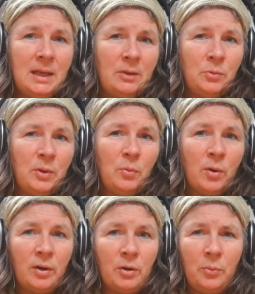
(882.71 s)
How do we
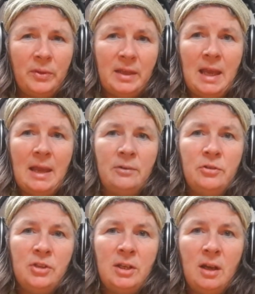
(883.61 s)
work with the
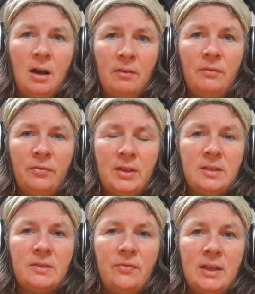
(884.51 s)
energy of
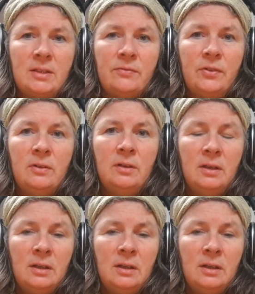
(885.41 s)
this festival?